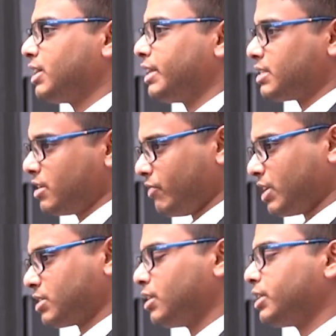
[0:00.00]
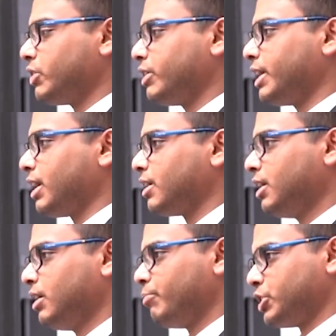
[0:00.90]
density functional theory, and
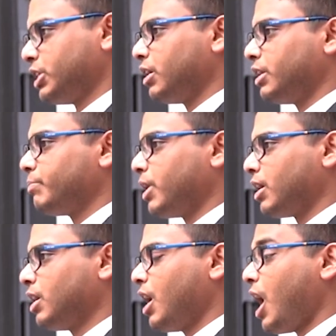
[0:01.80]
machine learning part.